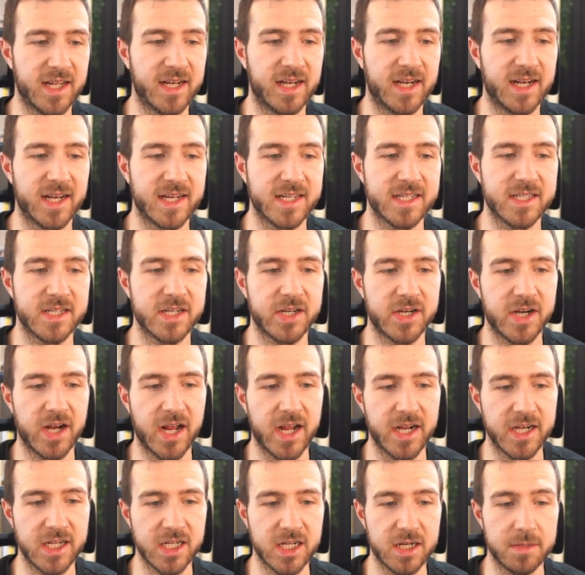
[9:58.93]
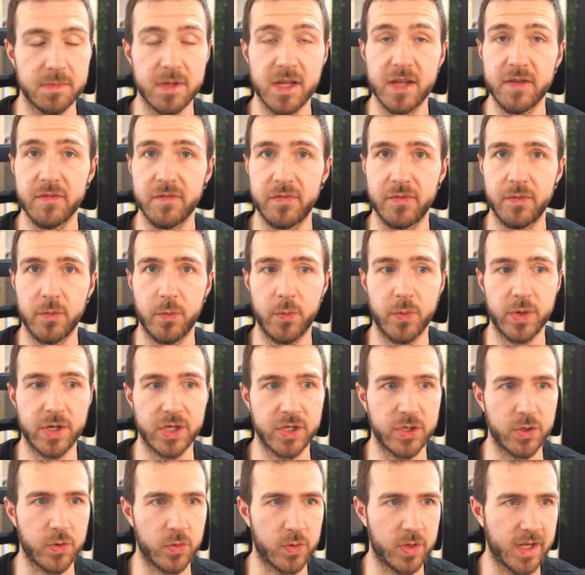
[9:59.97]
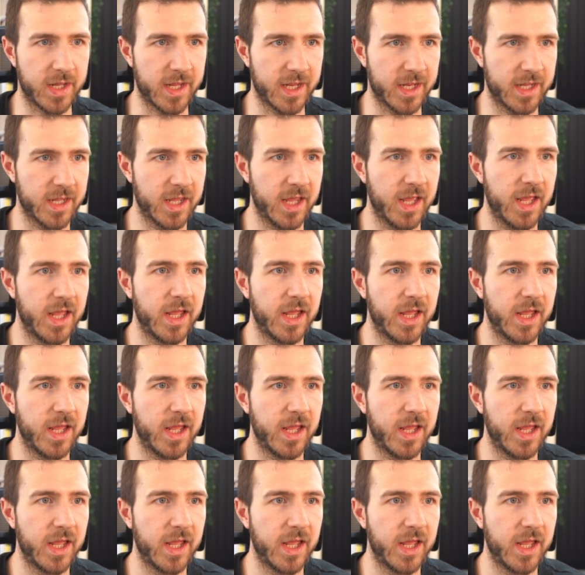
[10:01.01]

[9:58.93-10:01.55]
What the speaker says: and cluster item info window click.